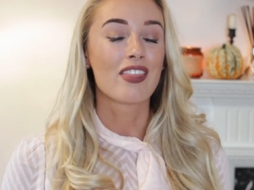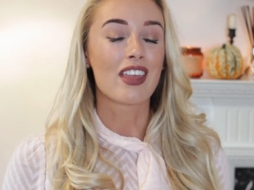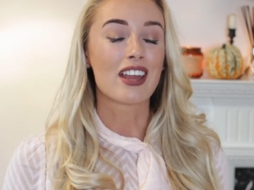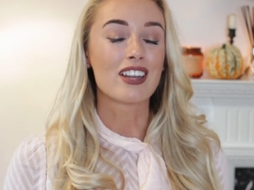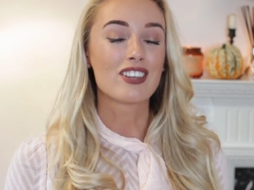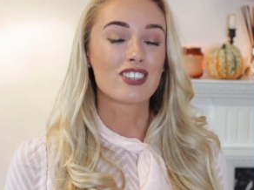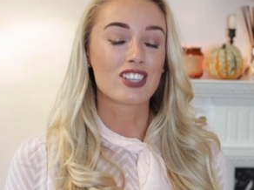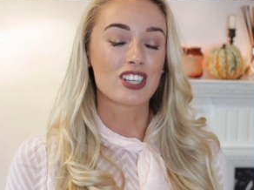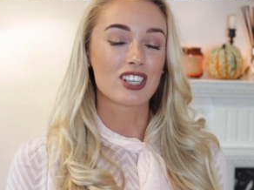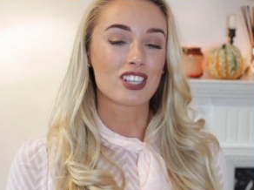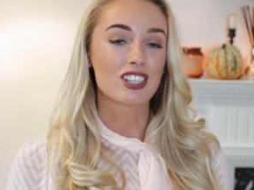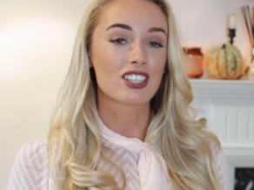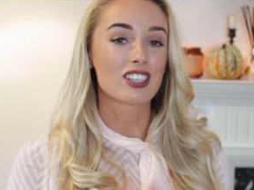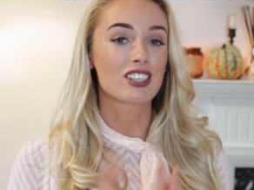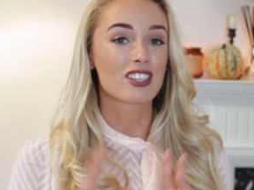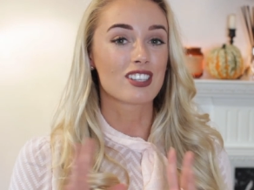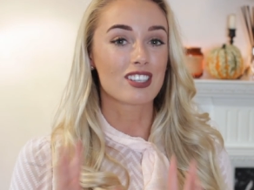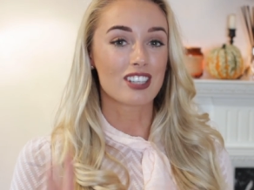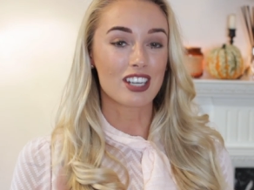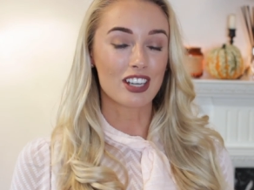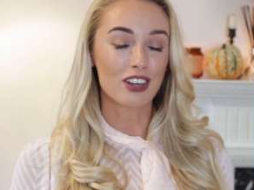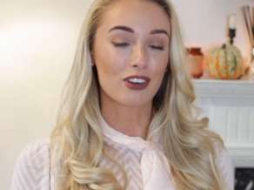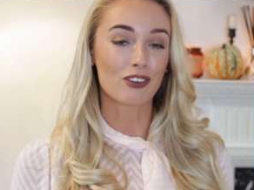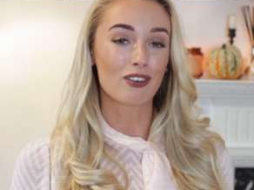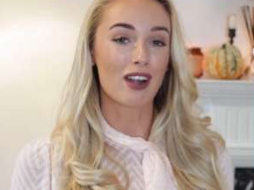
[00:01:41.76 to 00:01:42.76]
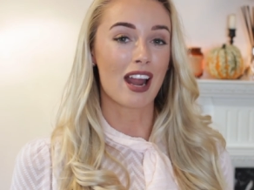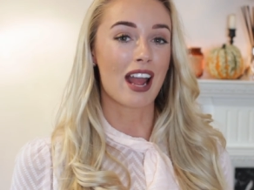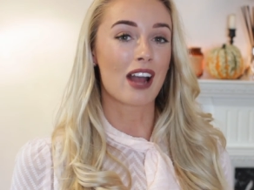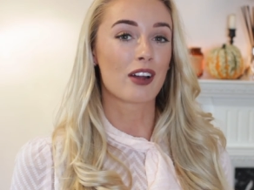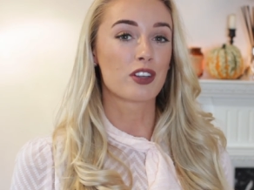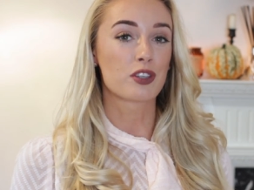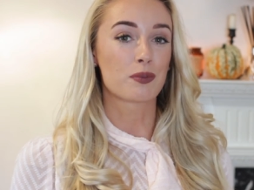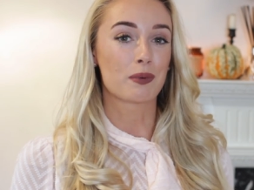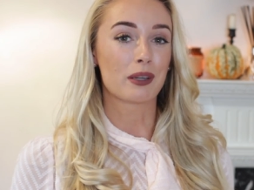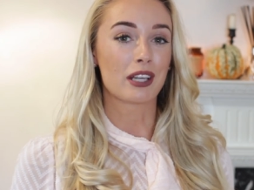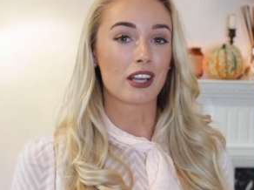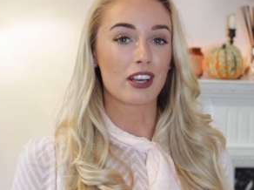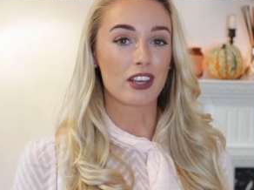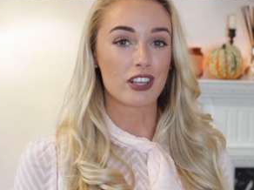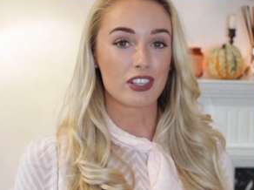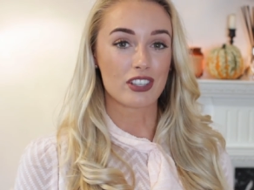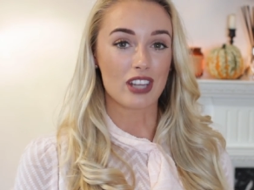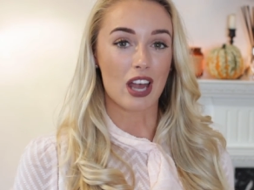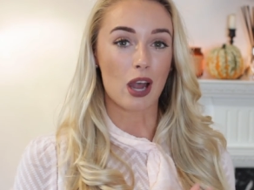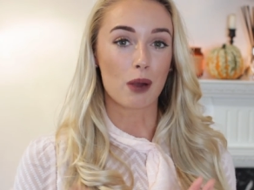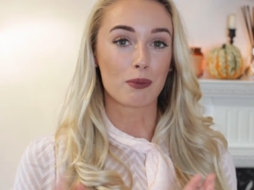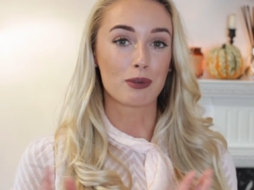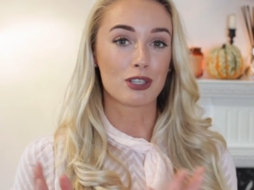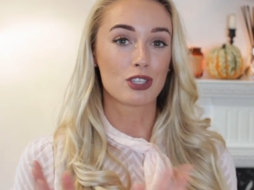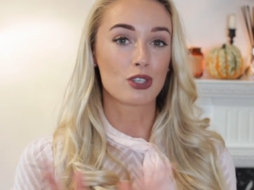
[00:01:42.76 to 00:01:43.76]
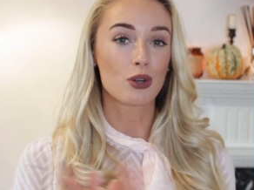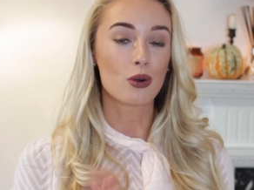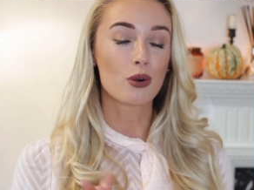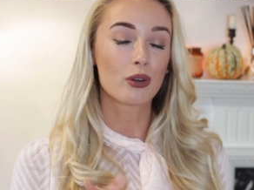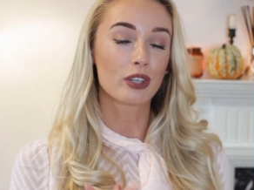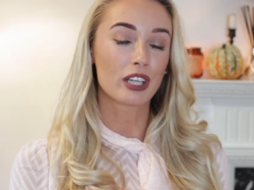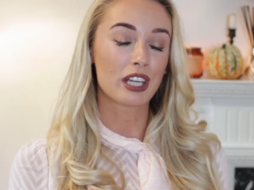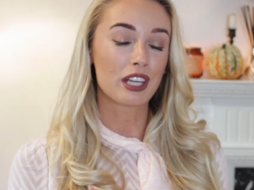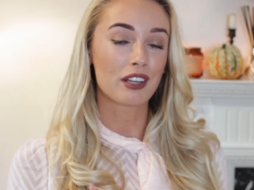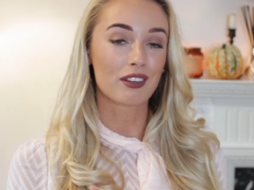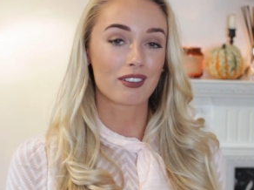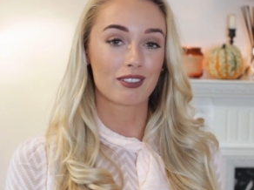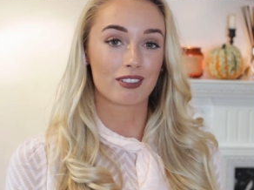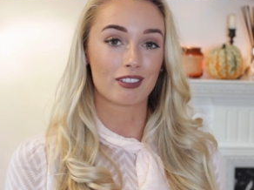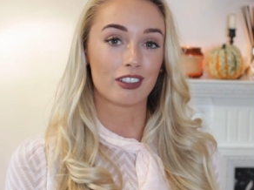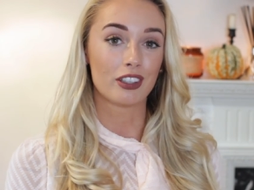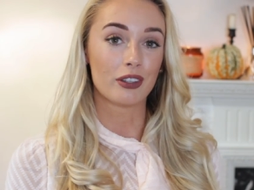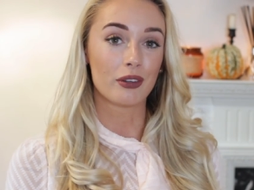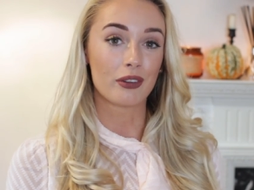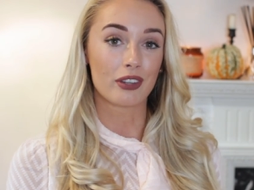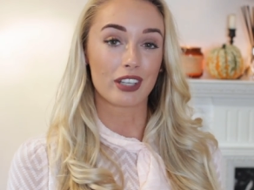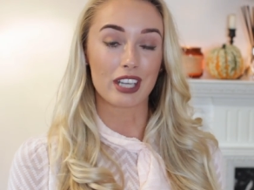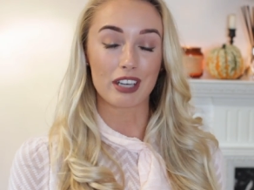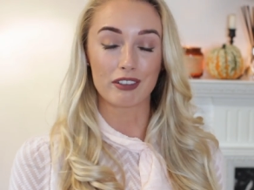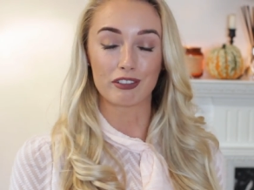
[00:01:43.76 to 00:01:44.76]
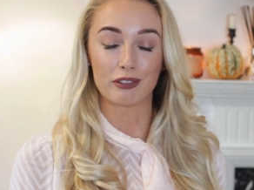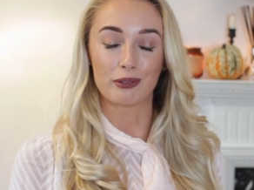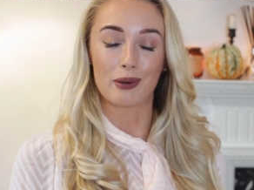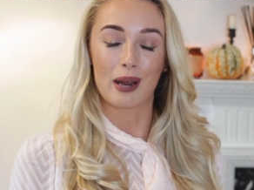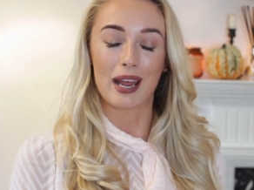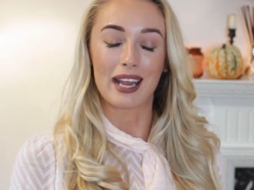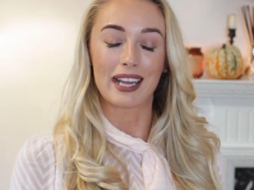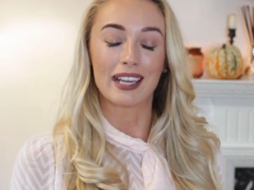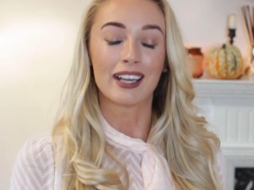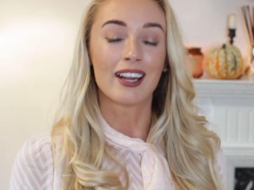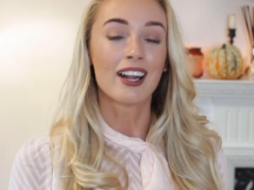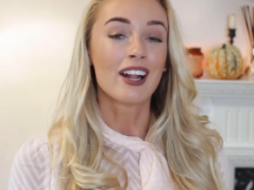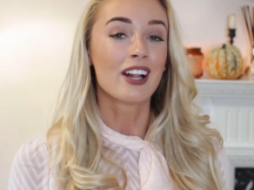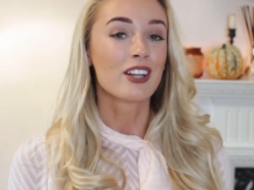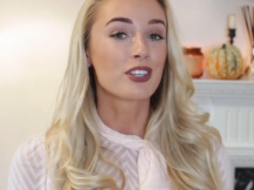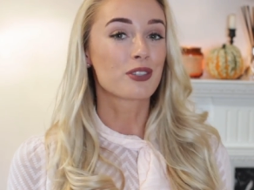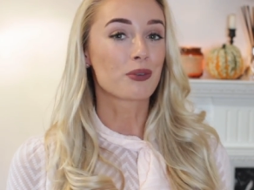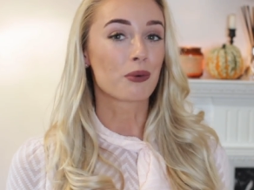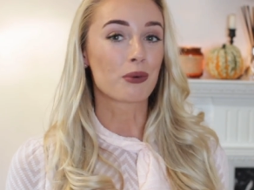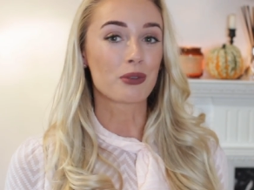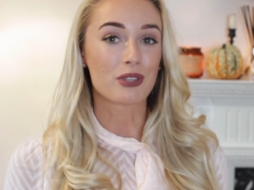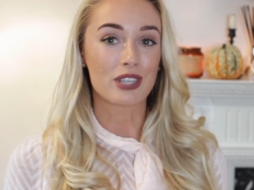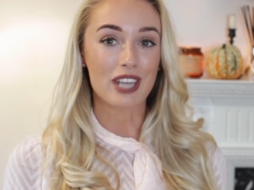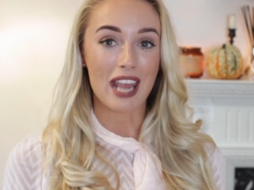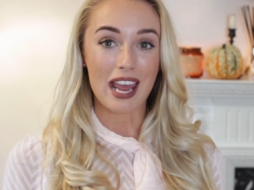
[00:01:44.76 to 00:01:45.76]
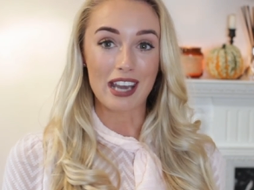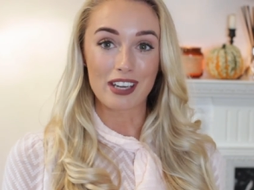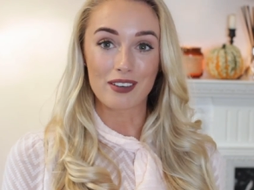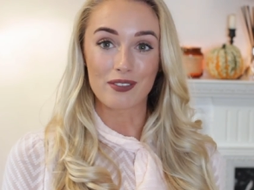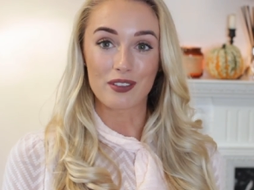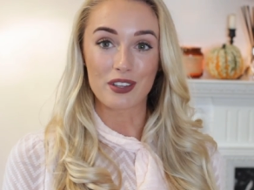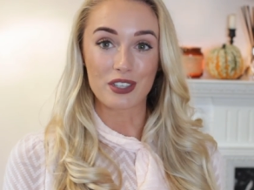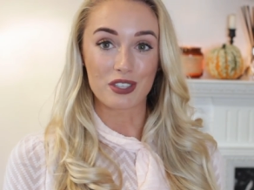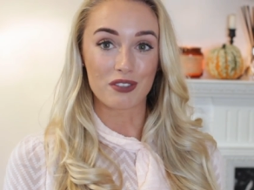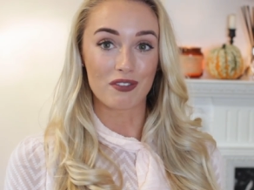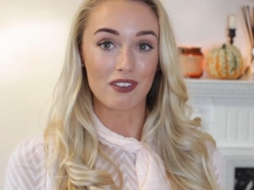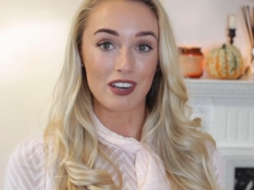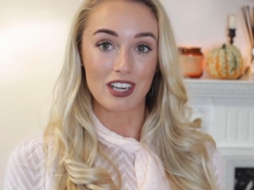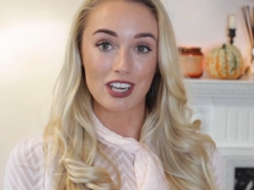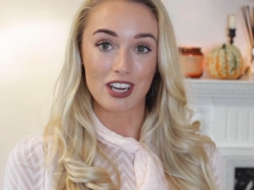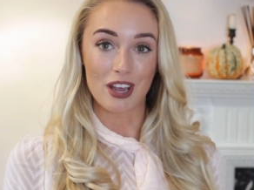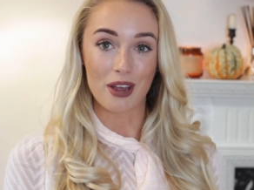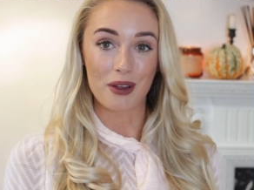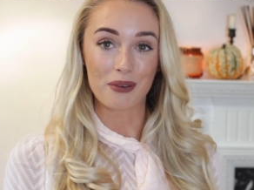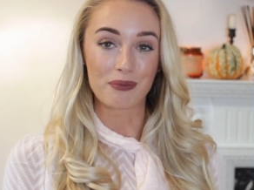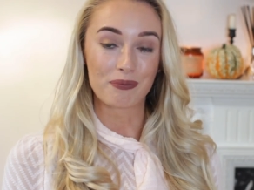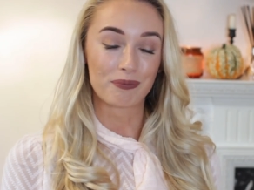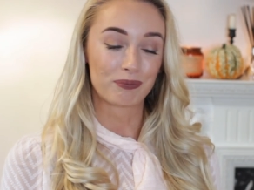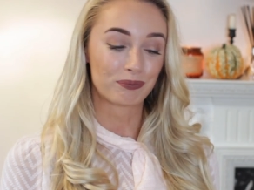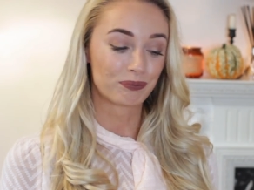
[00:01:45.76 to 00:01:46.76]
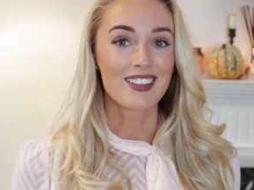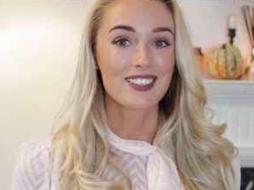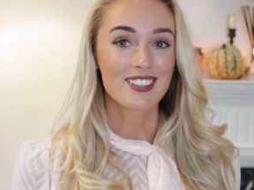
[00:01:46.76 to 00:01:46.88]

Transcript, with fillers: then just stick around because I'll be talking through the giveaway towards the end of this video.